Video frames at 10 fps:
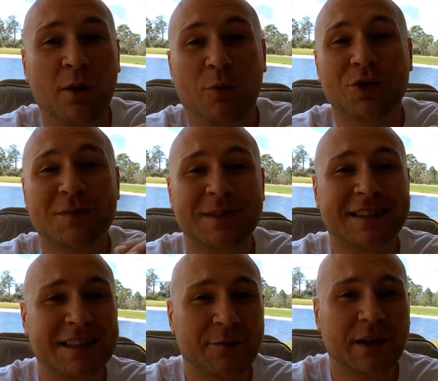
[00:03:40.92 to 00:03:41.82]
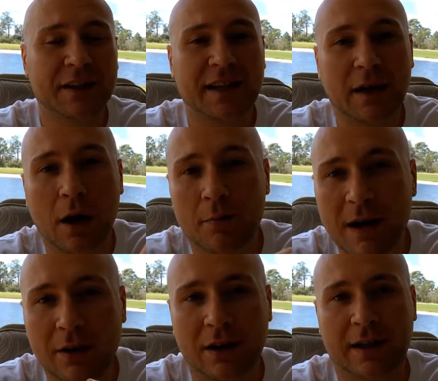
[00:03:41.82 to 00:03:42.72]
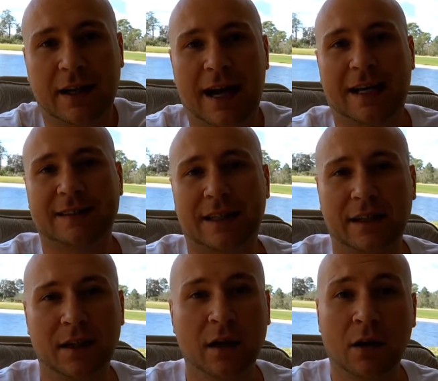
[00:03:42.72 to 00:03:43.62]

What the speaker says: more specifically American accent.